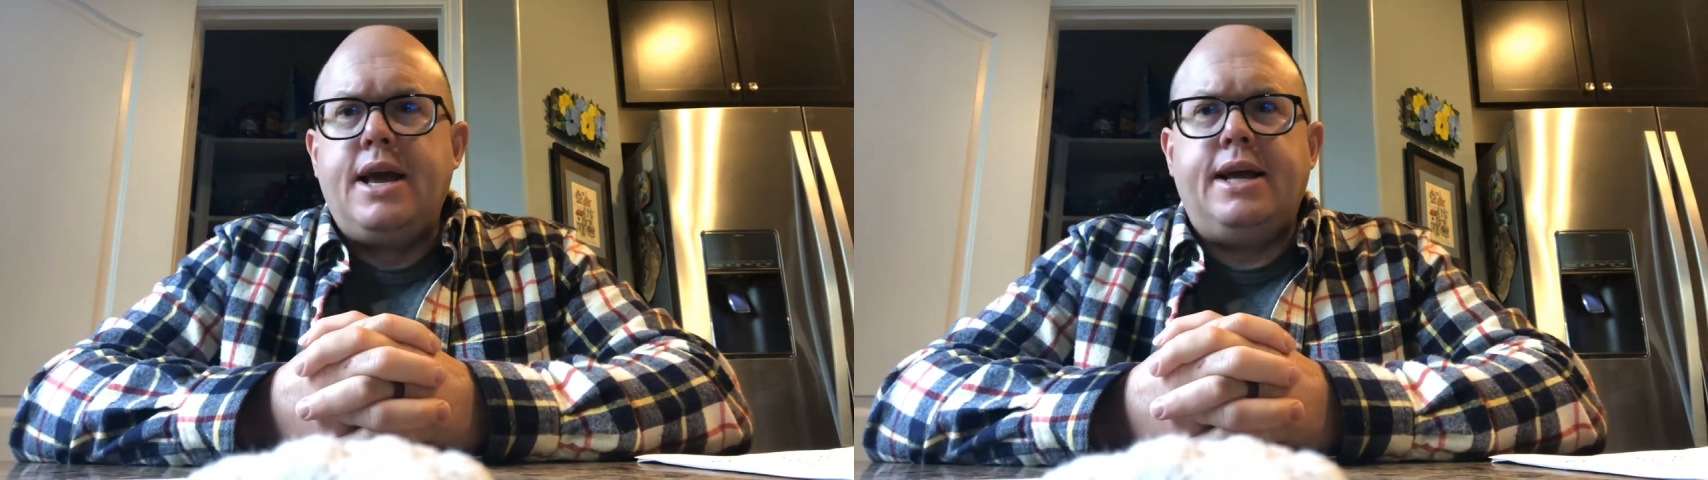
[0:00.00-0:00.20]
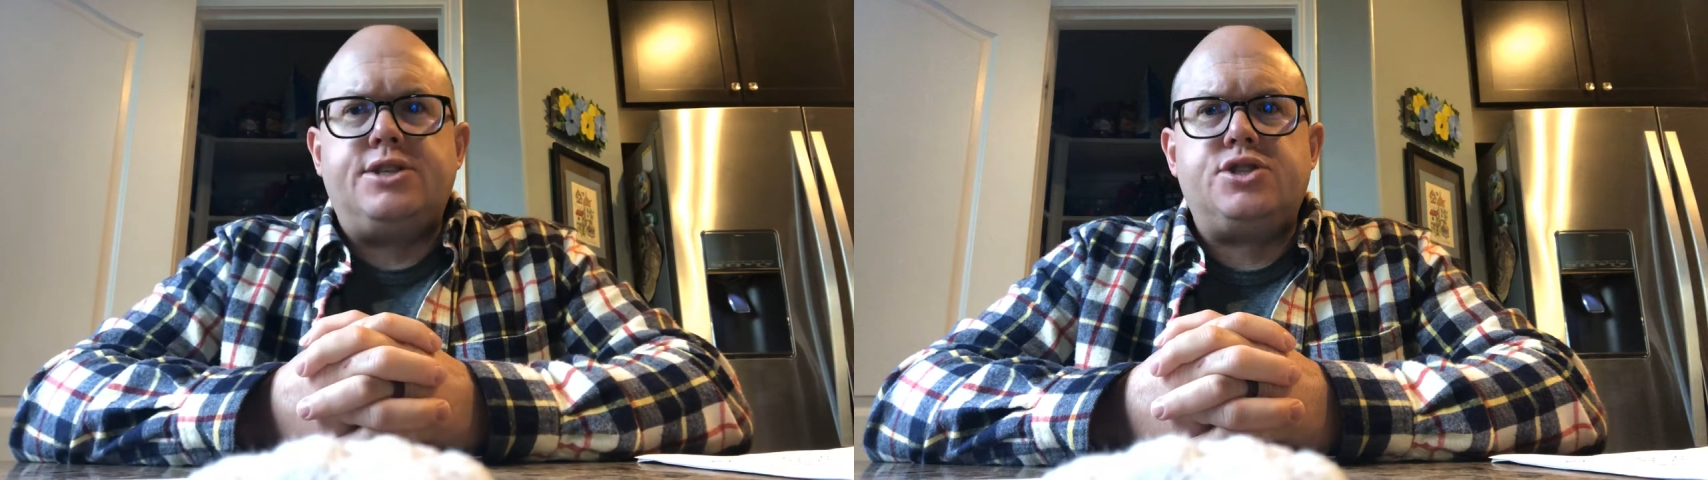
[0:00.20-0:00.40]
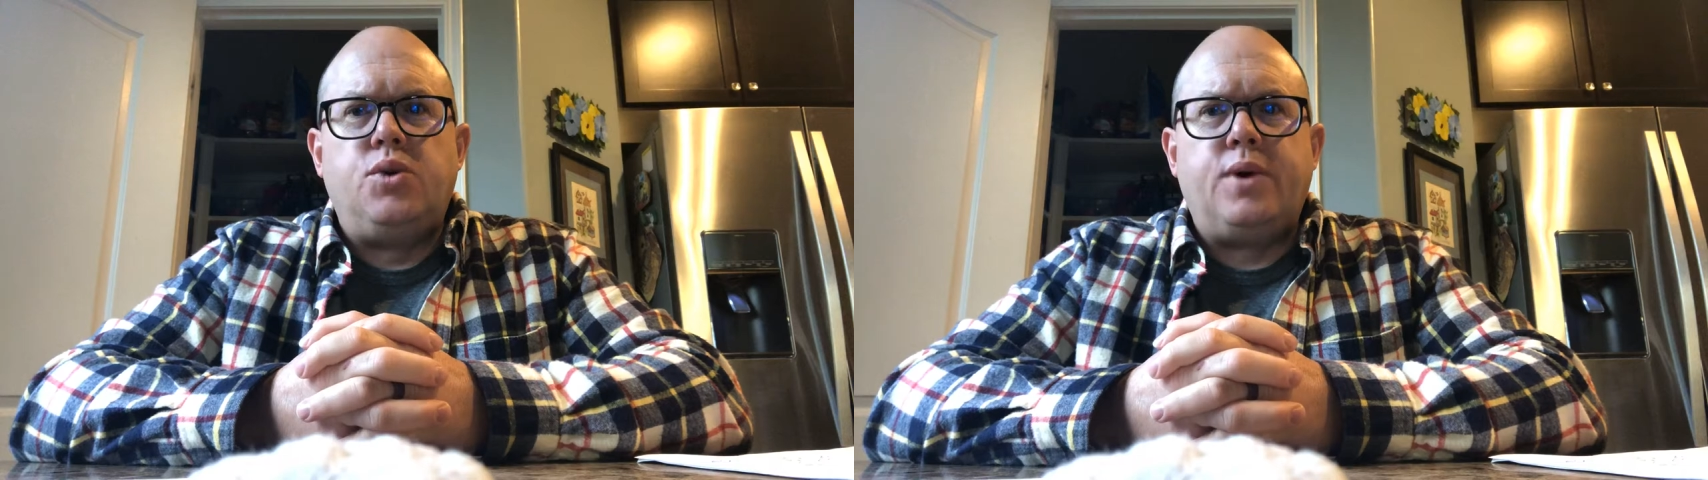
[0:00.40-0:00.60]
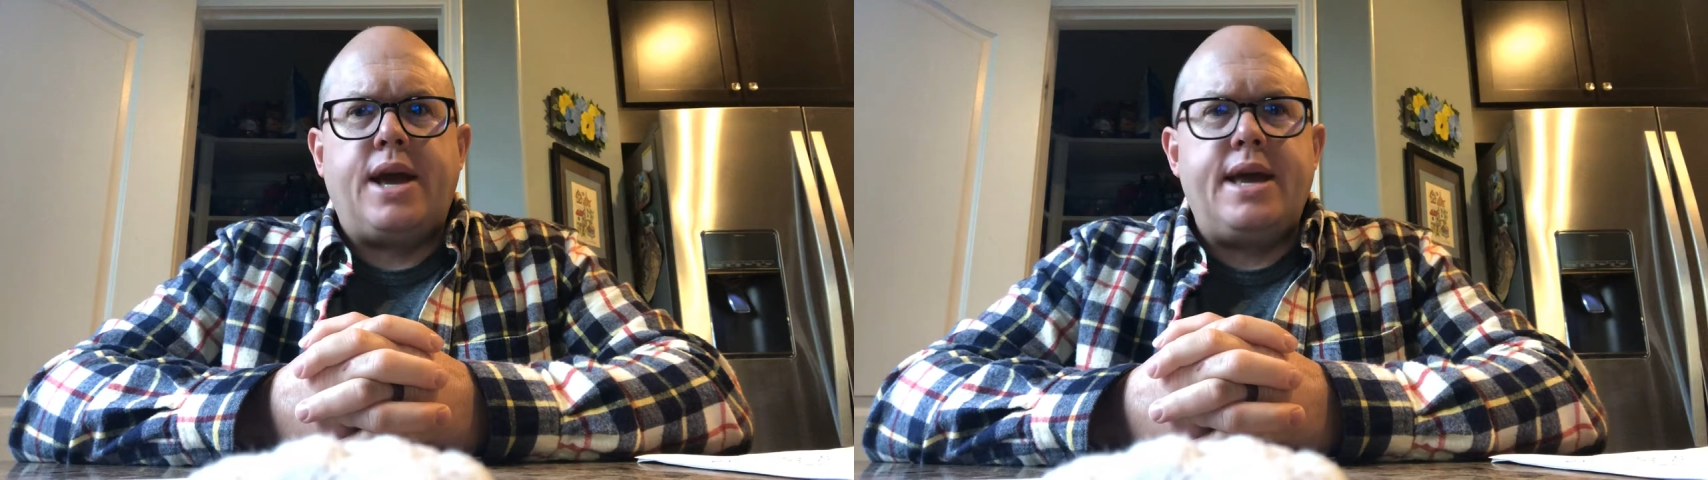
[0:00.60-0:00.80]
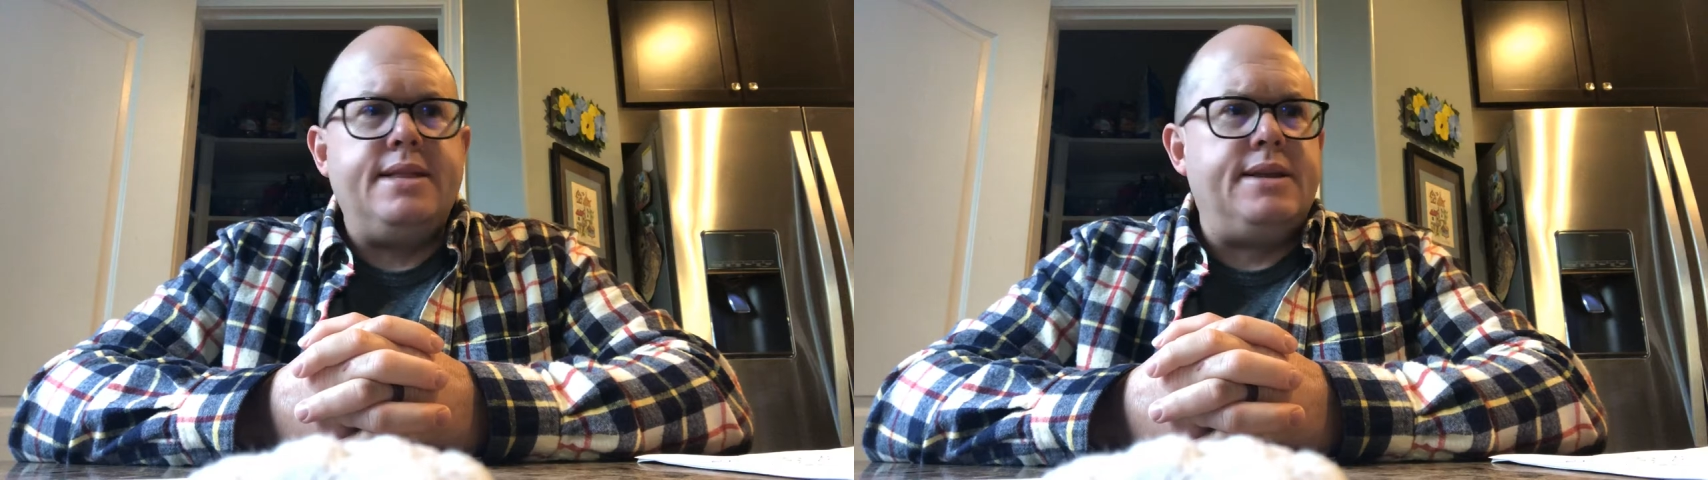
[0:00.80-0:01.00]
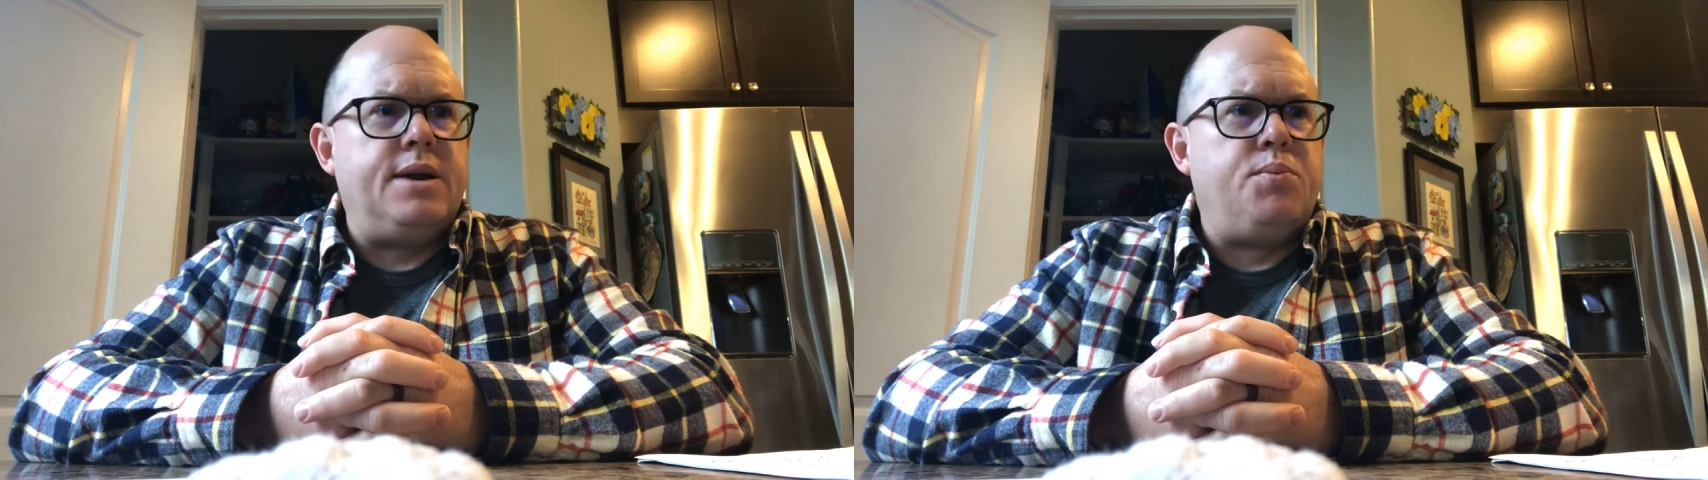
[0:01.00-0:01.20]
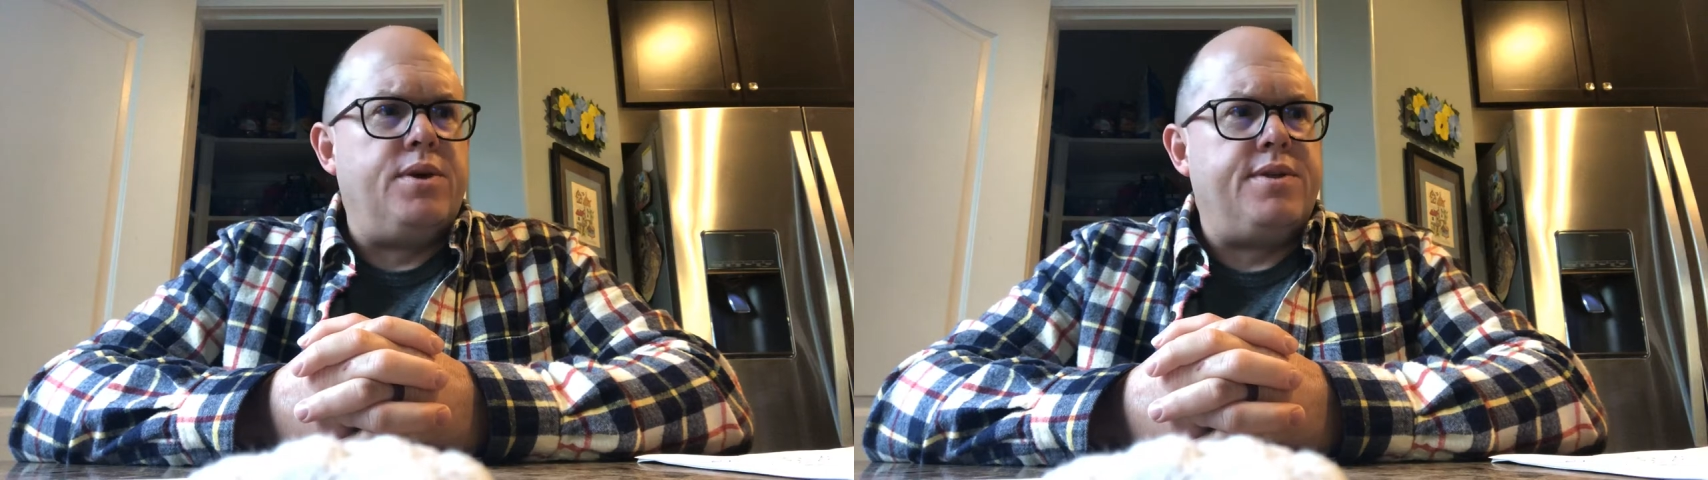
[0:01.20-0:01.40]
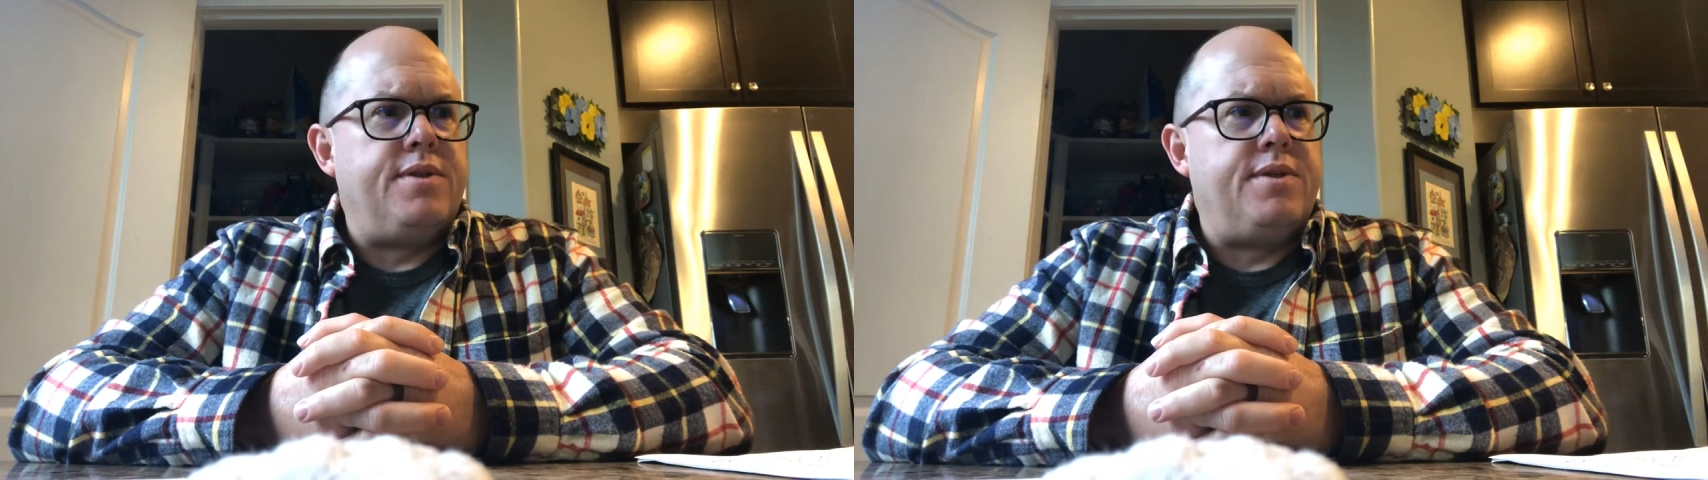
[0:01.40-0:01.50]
And so what I ended up with